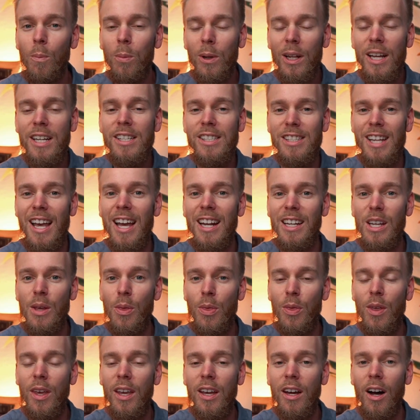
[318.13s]
place
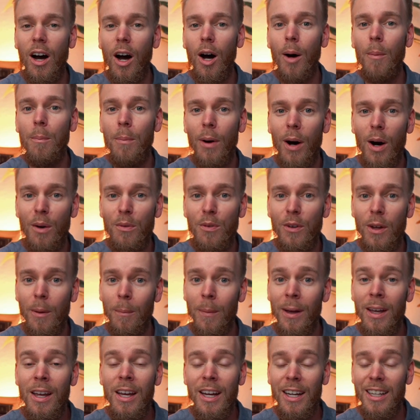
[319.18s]
anything above him.
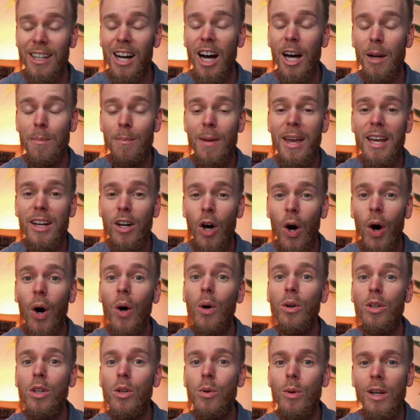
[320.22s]
God may
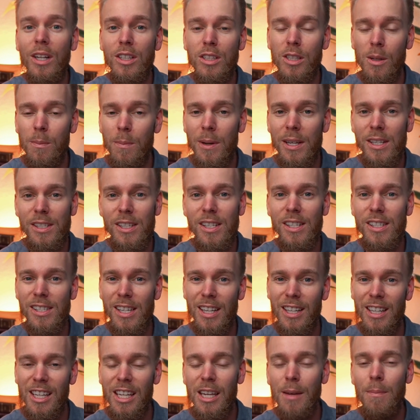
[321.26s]
call you into business
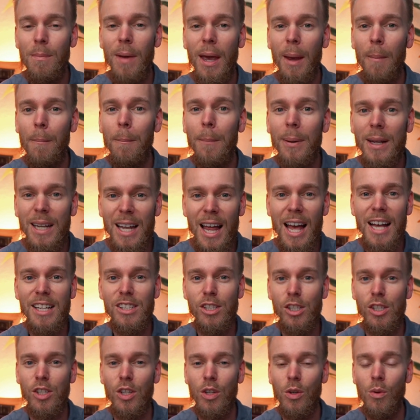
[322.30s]
and he may
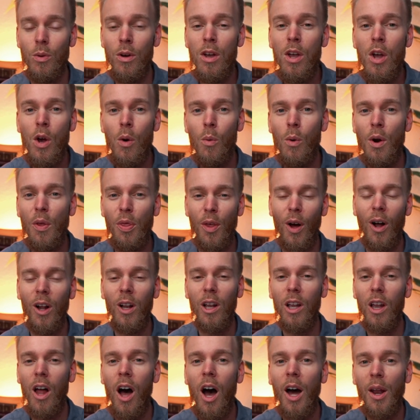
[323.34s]
bless you with a
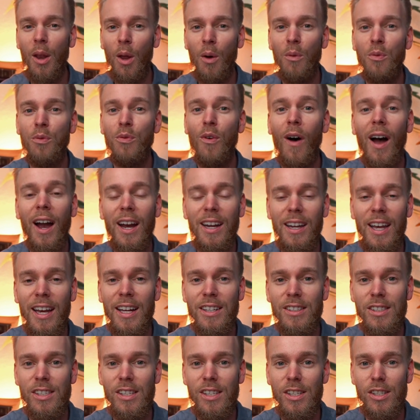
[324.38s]
lot of
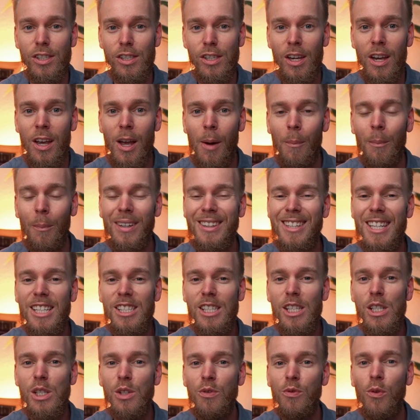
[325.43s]
finances, but
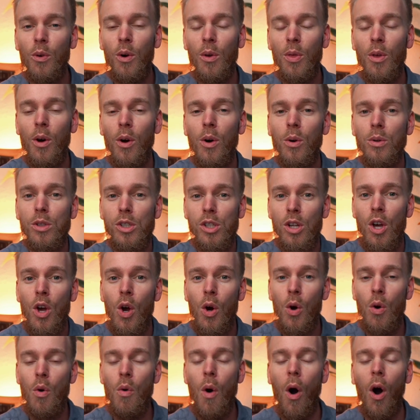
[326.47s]
this is for those
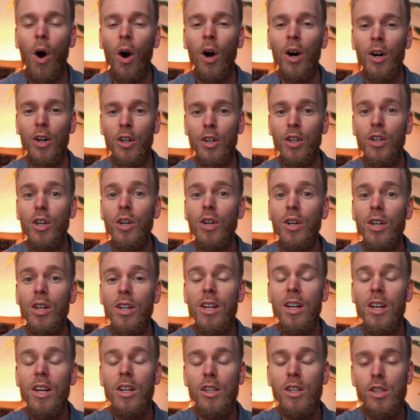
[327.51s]
who are good
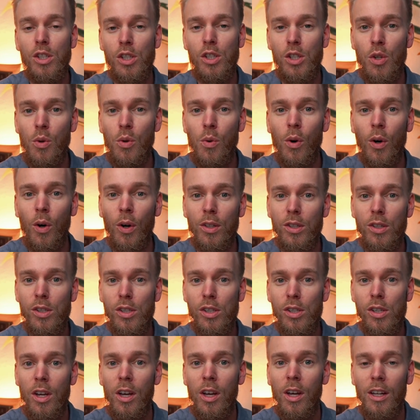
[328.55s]

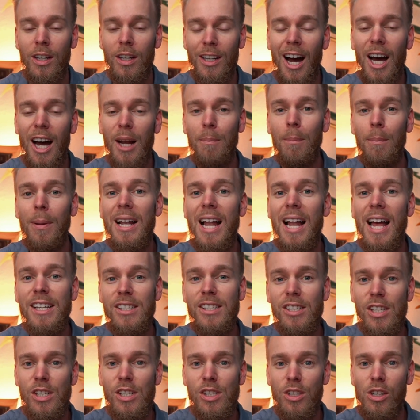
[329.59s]
stewards. God
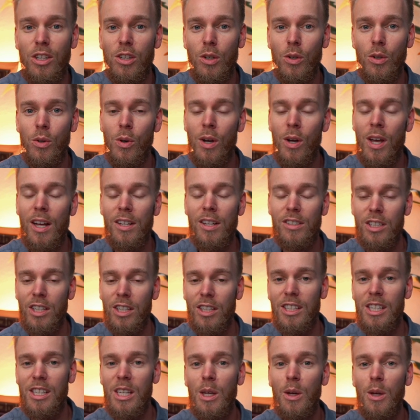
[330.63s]
blesses you to
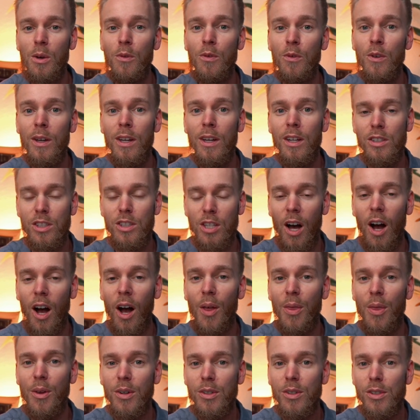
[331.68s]
give to
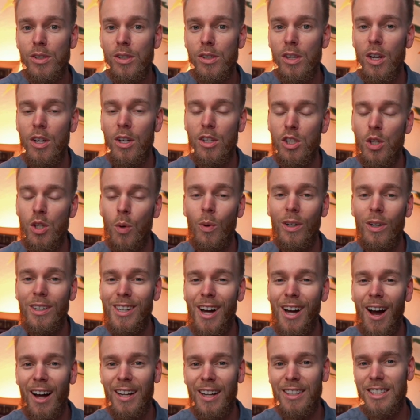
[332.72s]
others. So when
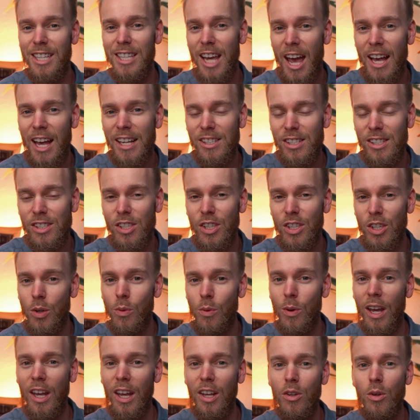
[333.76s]
God tests
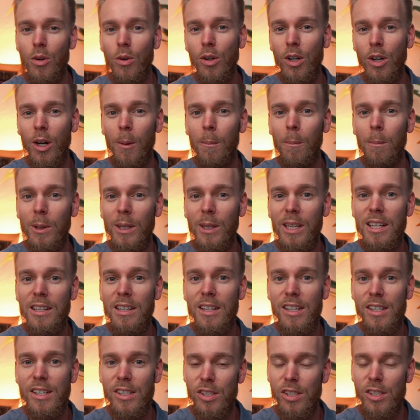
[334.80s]
you in your
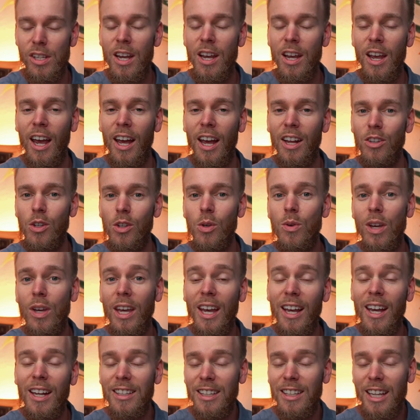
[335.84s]
completeness and you
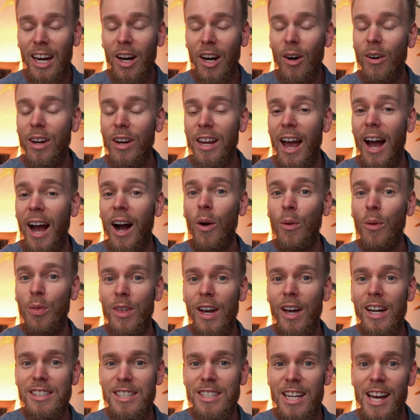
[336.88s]
can't carry out
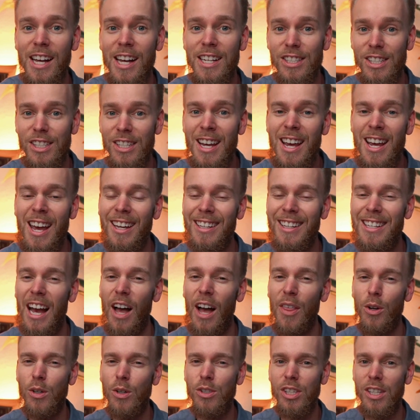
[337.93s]
that test,
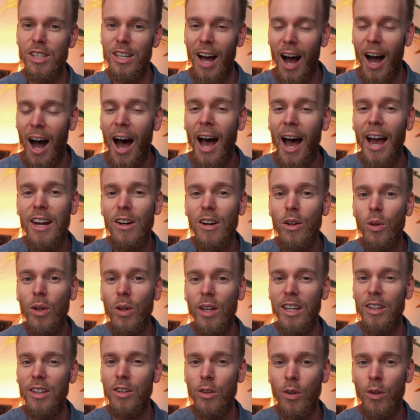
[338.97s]
yeah, there's an idol
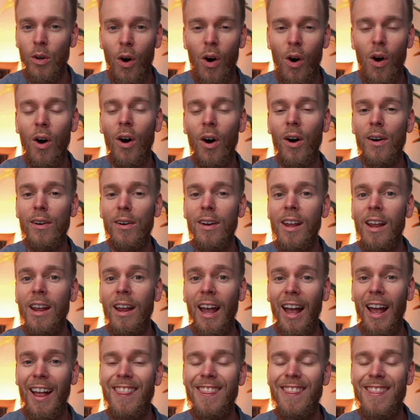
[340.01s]
in your heart
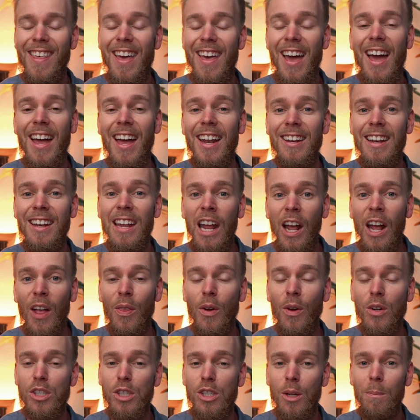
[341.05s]
and then
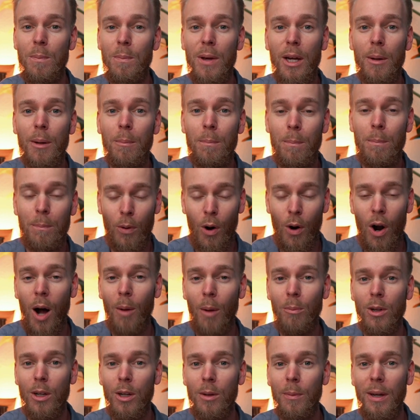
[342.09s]
there's a big
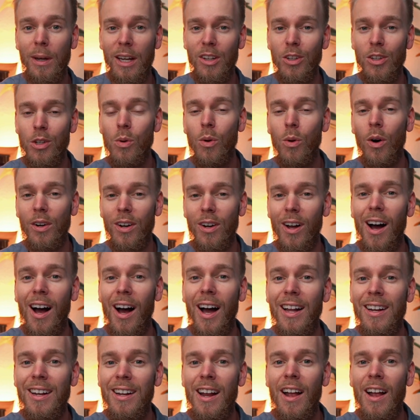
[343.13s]
problem and you are
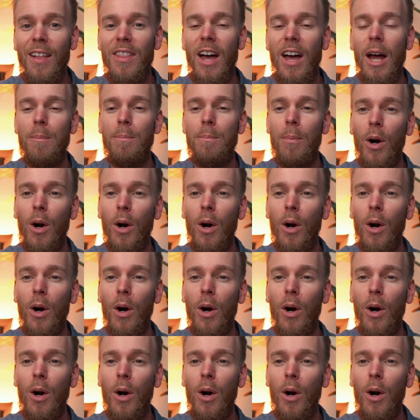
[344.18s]
not that